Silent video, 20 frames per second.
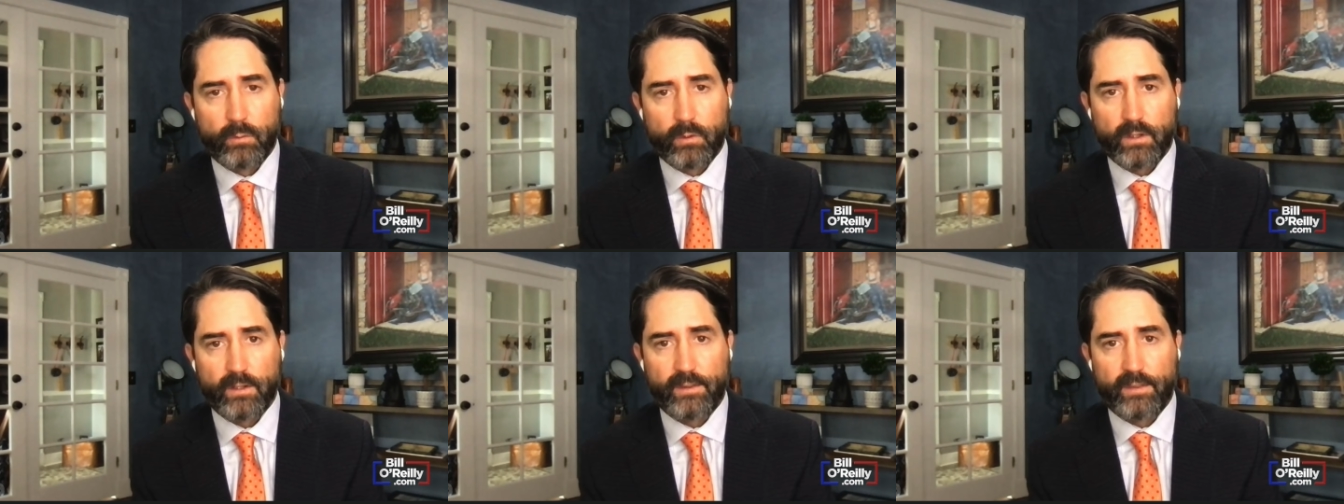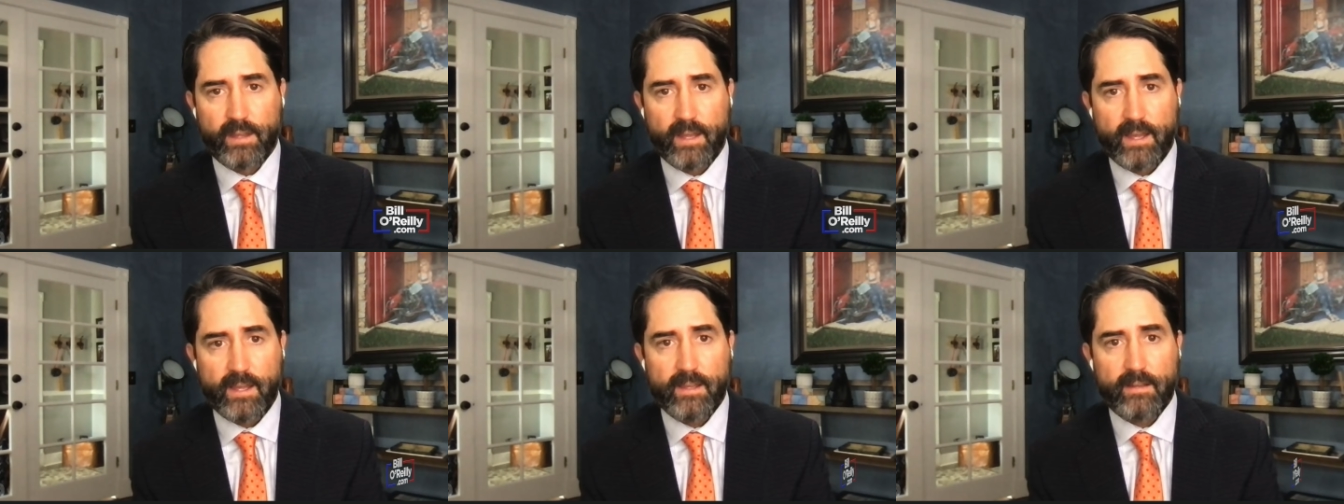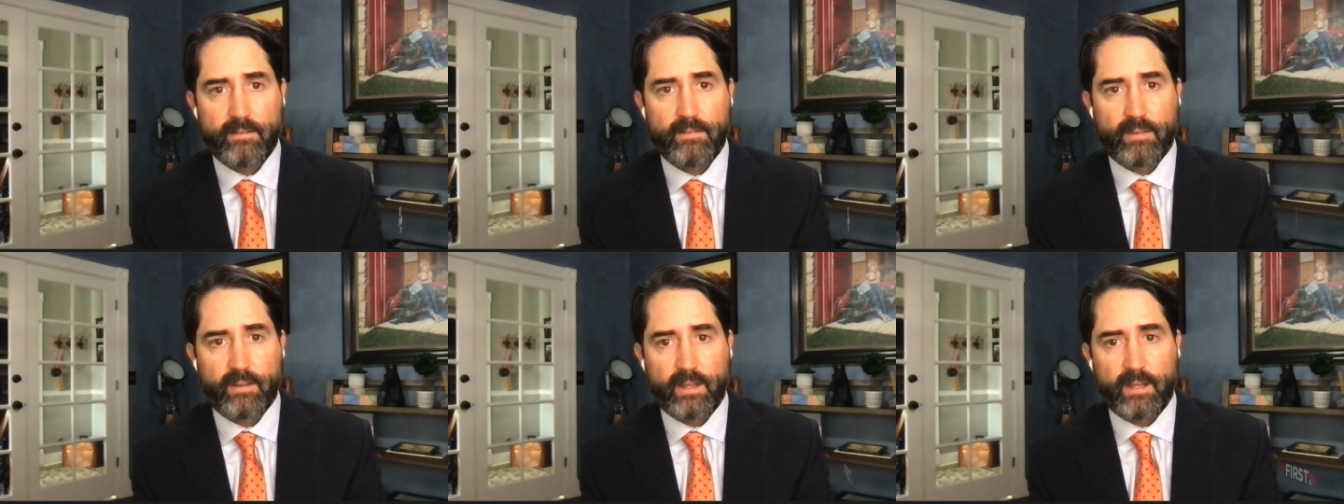will
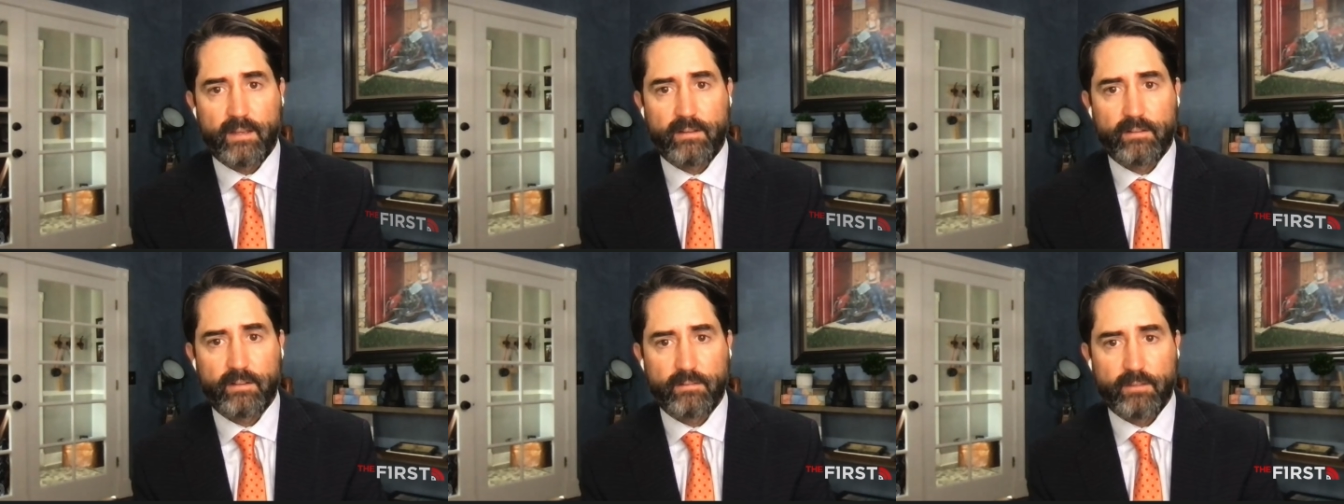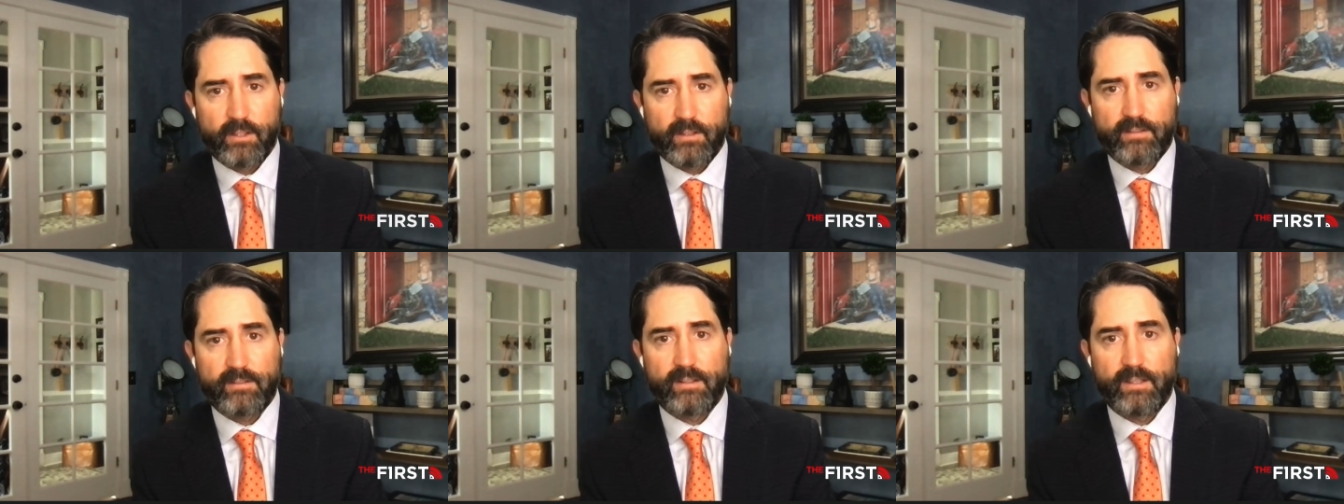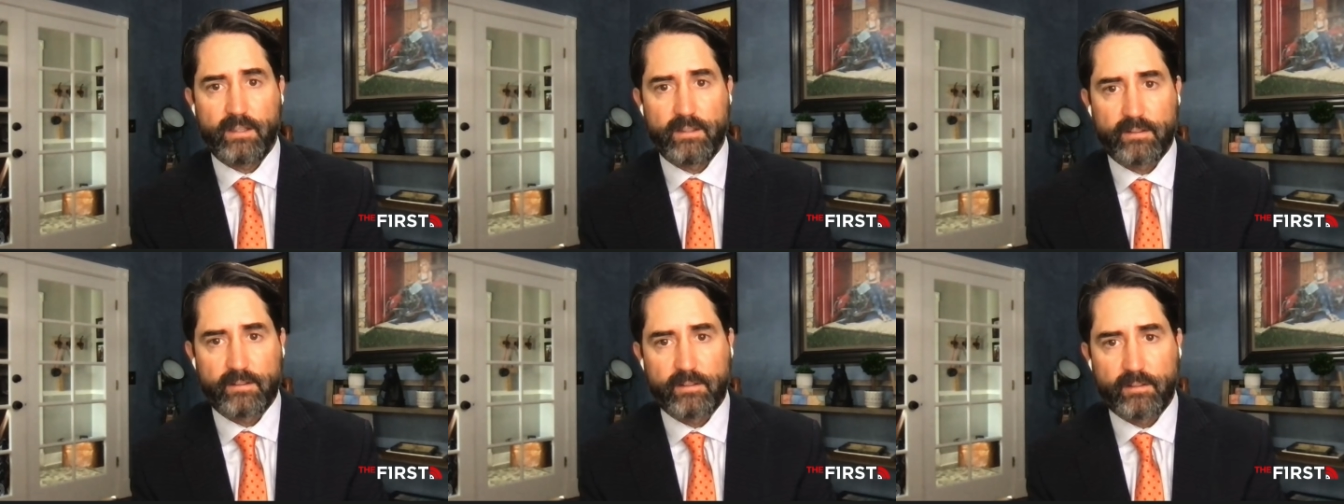they then
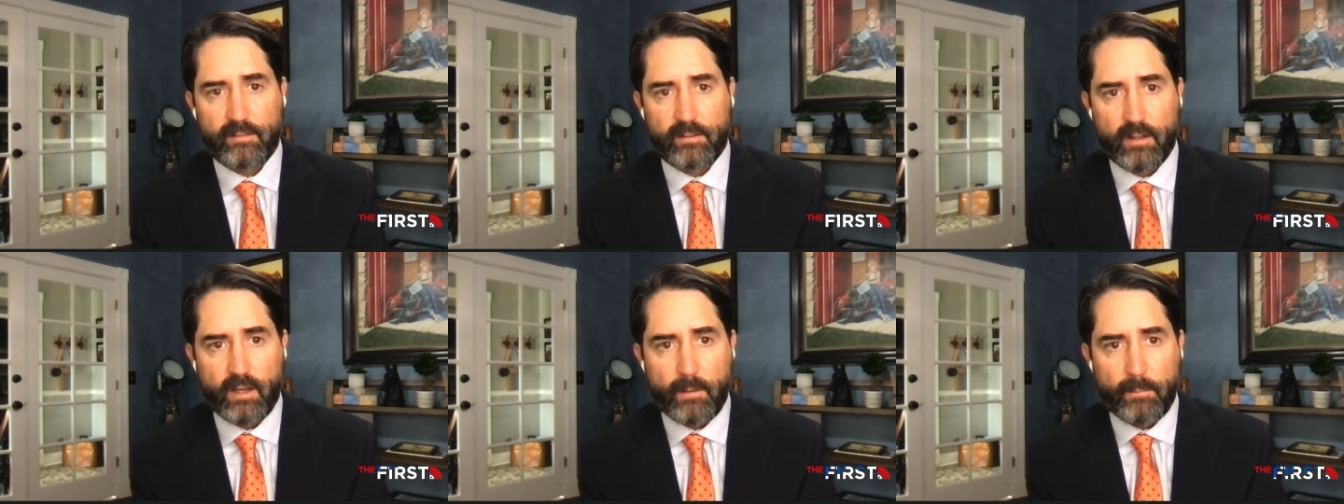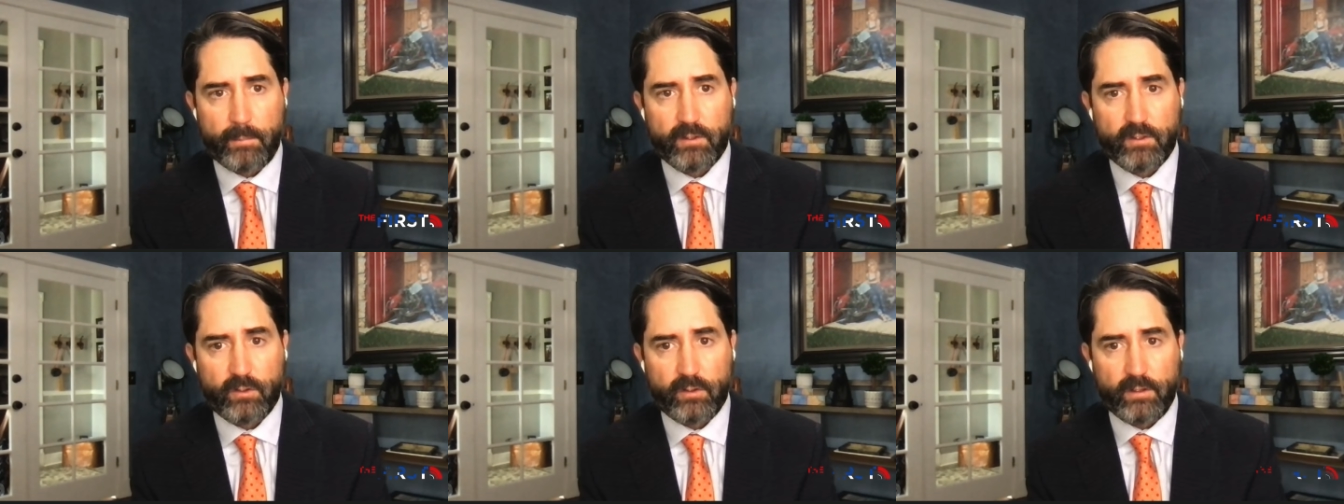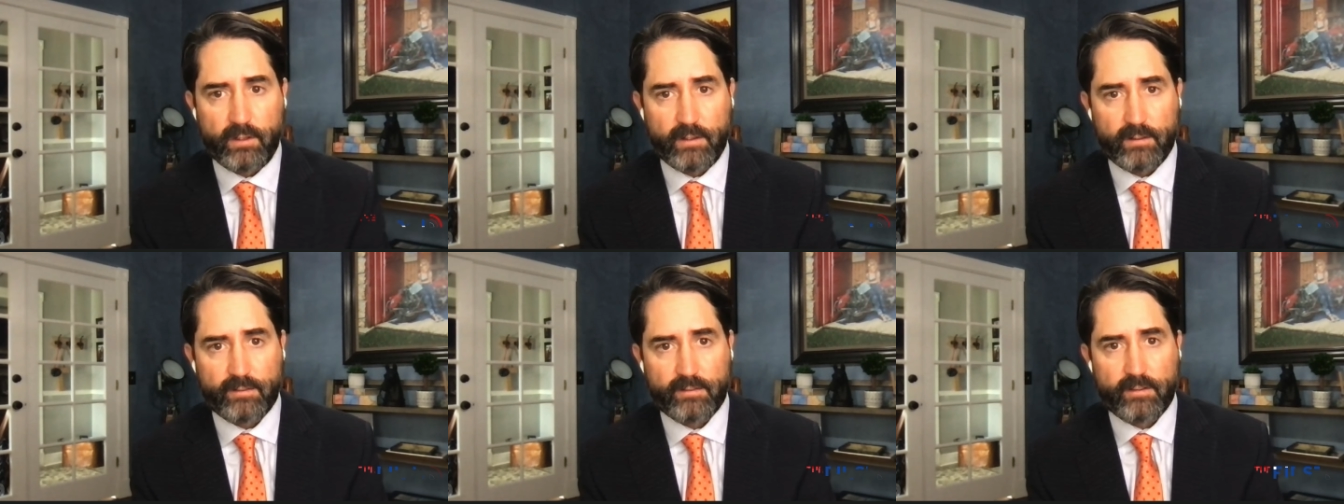see this as an
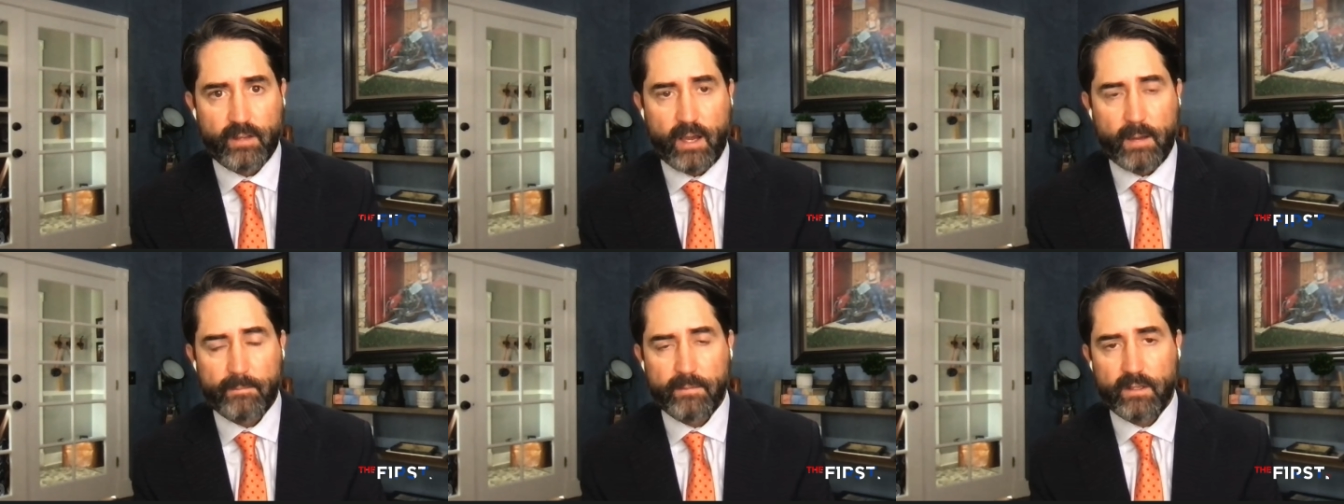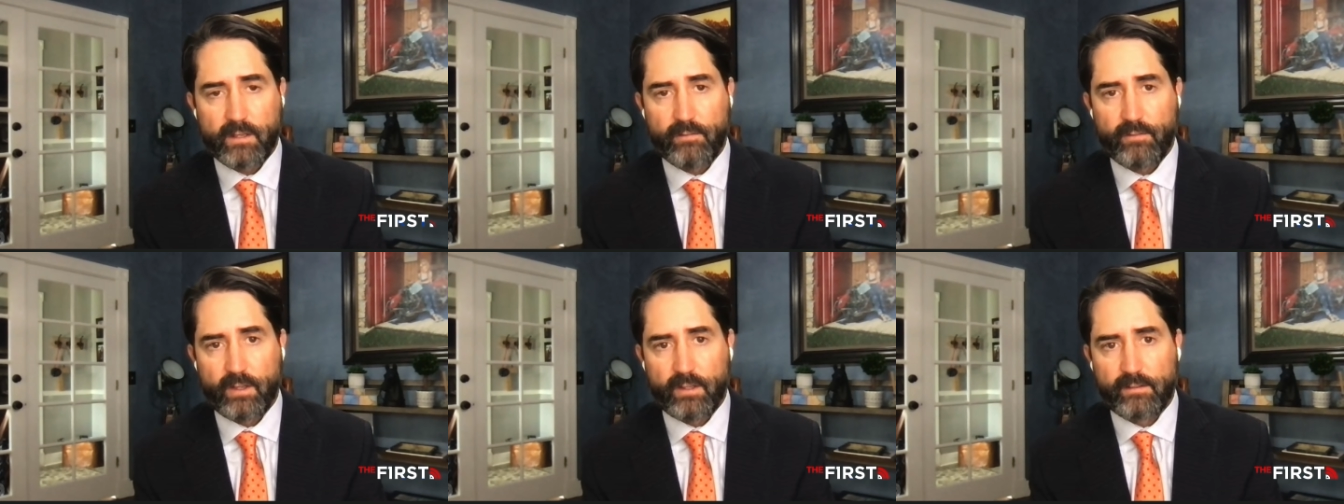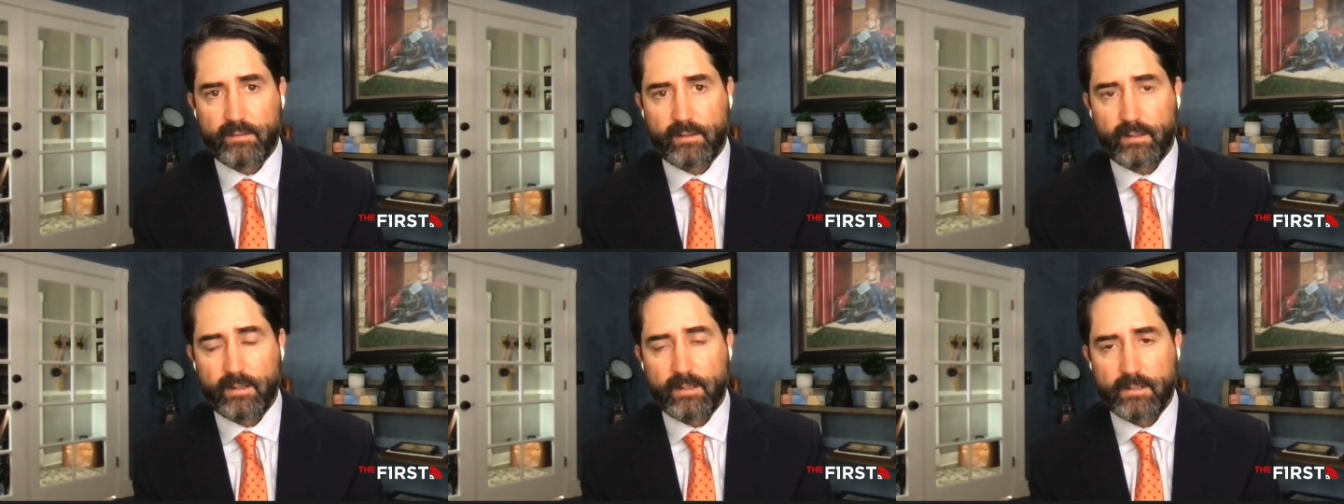opportunity to stop the
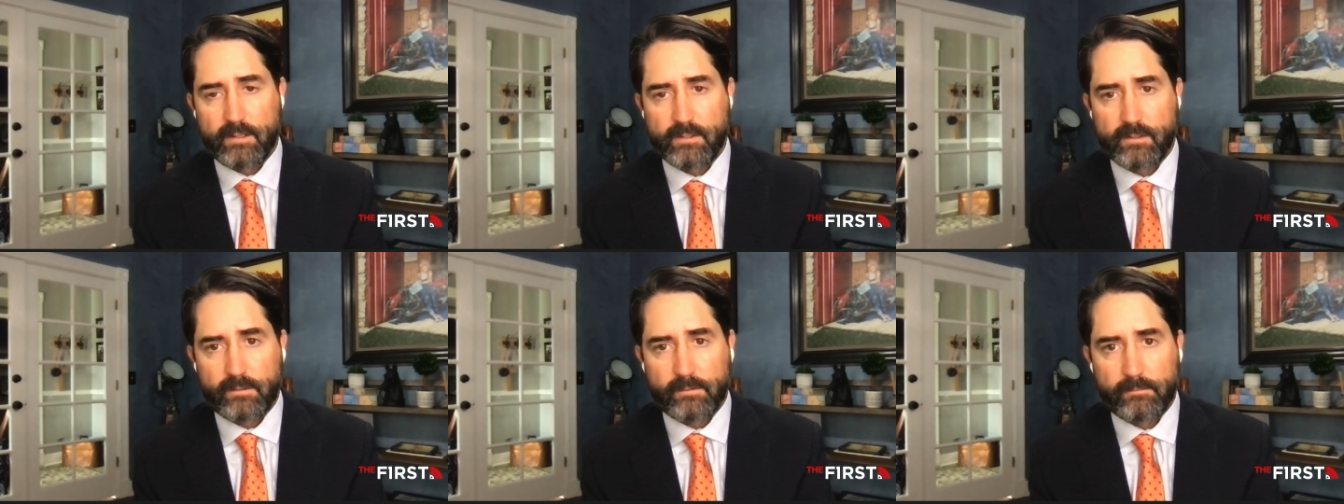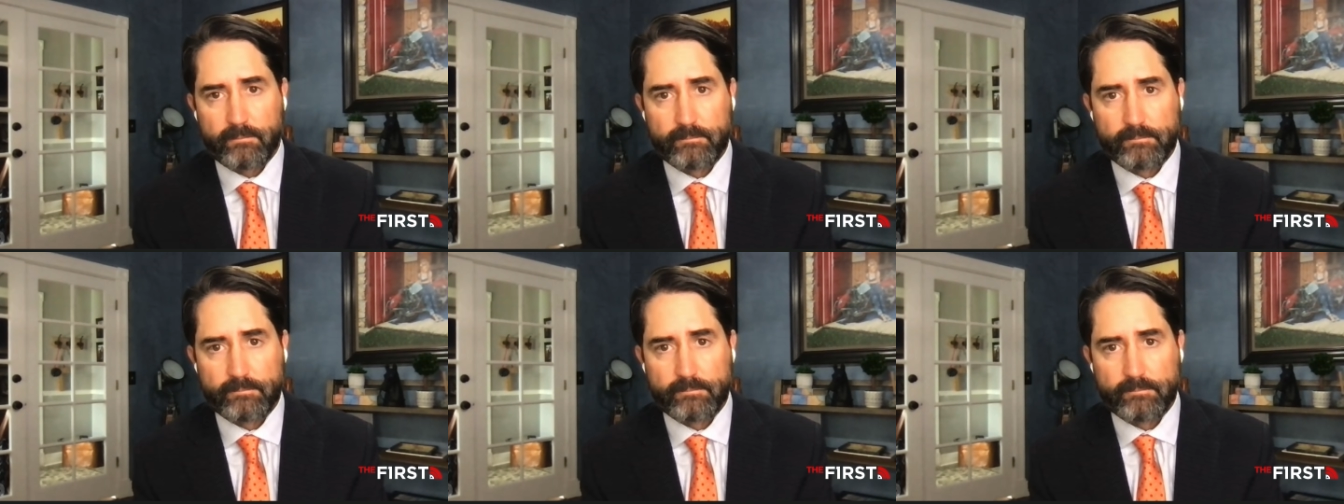investigation?